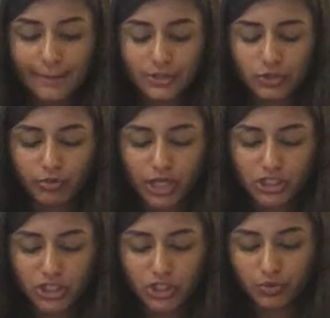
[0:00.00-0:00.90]
Mr.
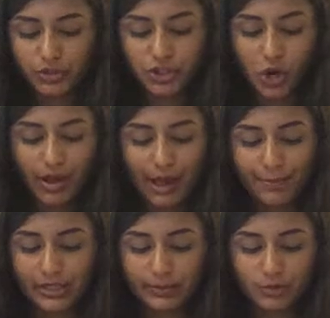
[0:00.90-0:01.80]
Rochester was so
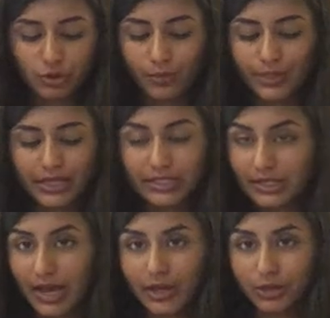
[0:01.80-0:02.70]
happy and absorbed that he
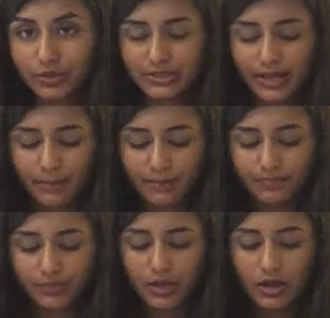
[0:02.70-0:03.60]
did not notice them.
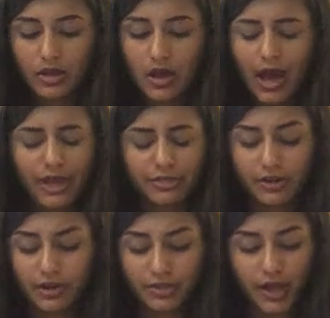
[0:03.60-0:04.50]
I
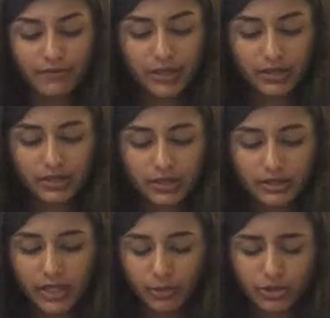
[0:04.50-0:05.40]
thought nothing of it.
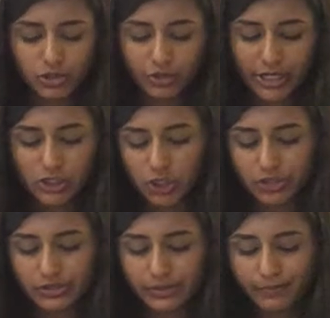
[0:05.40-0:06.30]
They were
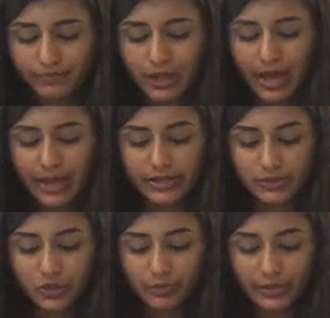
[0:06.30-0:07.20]
strangers. I
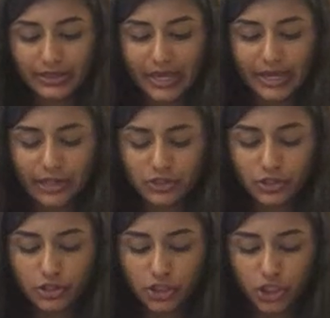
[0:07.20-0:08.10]
assumed that they had
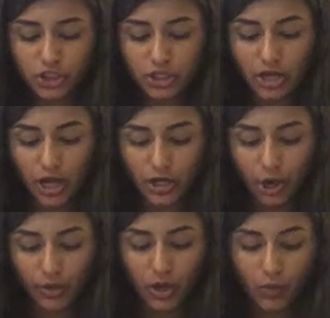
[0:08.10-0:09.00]
entered the church not
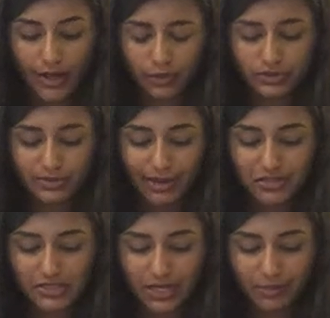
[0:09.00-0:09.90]
knowing a wedding was
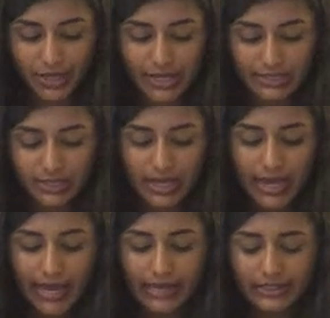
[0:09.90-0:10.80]
about to take place,
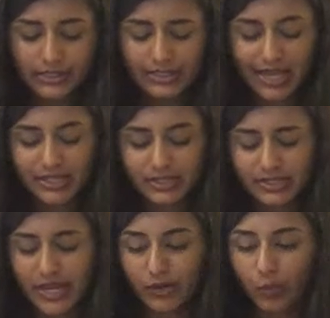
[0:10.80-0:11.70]
and had decided to
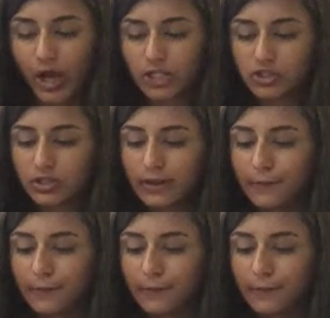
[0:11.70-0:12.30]
stay and watch.